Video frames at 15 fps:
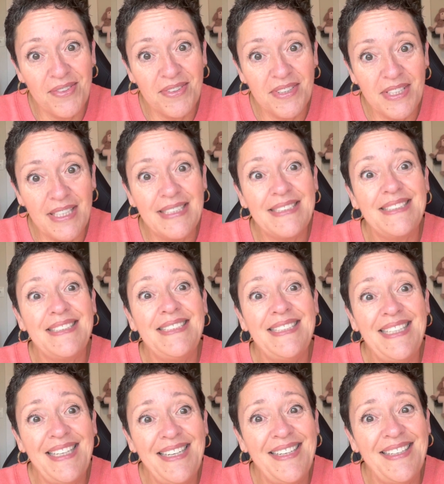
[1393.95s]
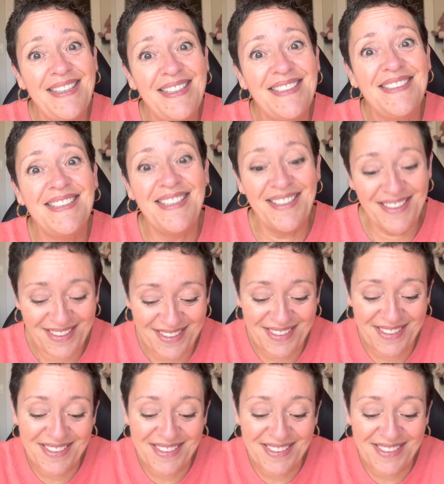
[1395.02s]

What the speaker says: I'd say, yeah, I did.